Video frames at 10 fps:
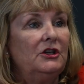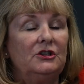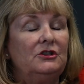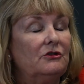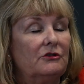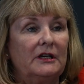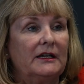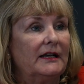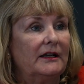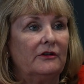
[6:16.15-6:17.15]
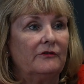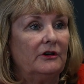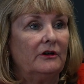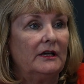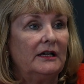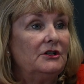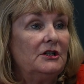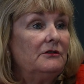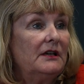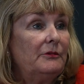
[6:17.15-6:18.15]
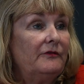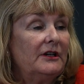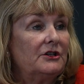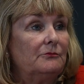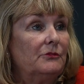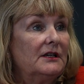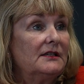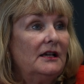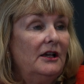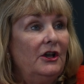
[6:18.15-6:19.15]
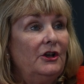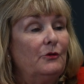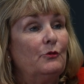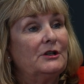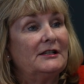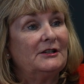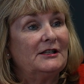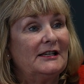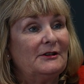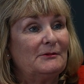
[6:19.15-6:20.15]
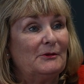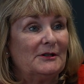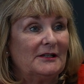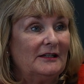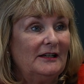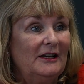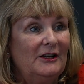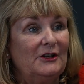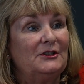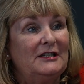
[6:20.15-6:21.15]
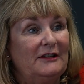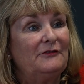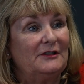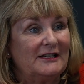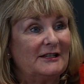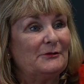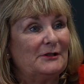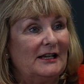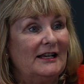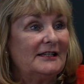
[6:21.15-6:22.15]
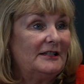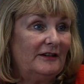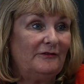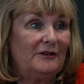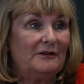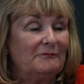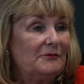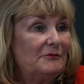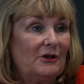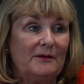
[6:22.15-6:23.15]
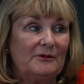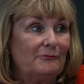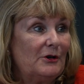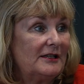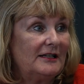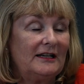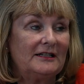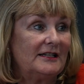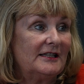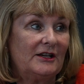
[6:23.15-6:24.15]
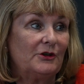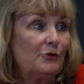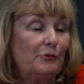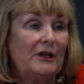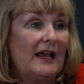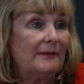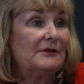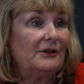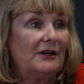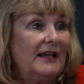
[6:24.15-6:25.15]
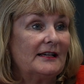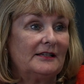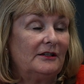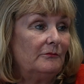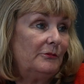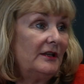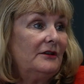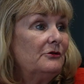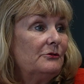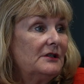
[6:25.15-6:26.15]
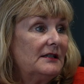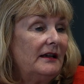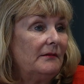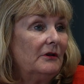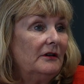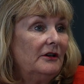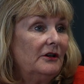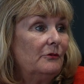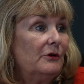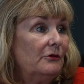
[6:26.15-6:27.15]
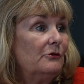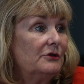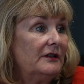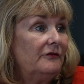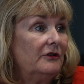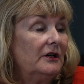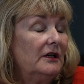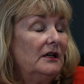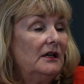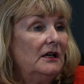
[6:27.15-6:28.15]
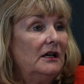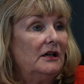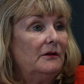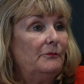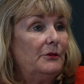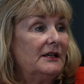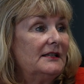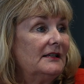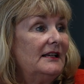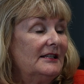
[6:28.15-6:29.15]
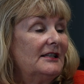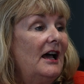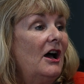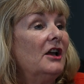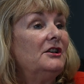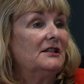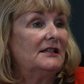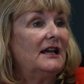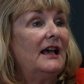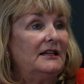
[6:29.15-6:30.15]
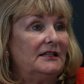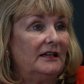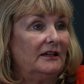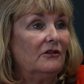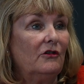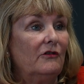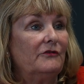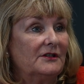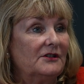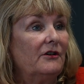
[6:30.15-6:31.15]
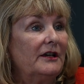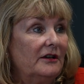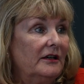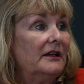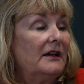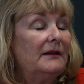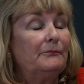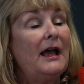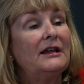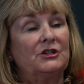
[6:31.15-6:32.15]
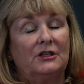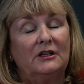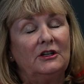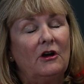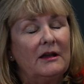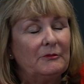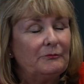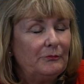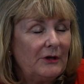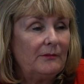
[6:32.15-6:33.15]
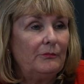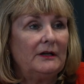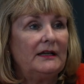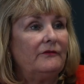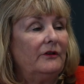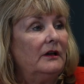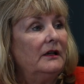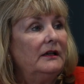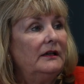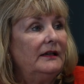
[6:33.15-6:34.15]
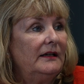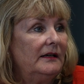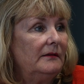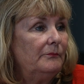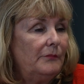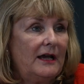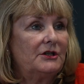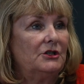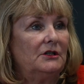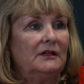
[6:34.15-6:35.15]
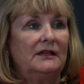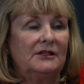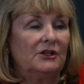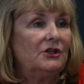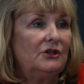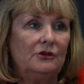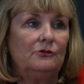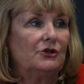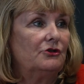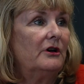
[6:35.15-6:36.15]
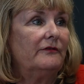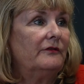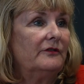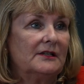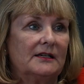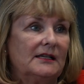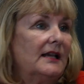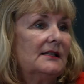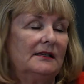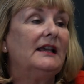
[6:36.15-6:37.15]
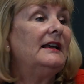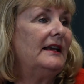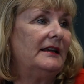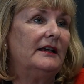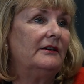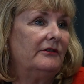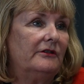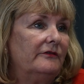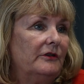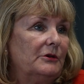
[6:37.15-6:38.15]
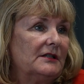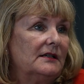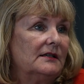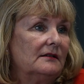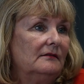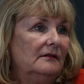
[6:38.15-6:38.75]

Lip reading: You're not going to get it overnight. And you don't get perfection because, what is a good salesperson? Different skill sets, different types of personalities, they could all be absolutely excellent, but they're not all the same. We're all different. But it's that understanding of the cycle and passion. I'm a big believer in passion is a huge driver for success in any area of the business.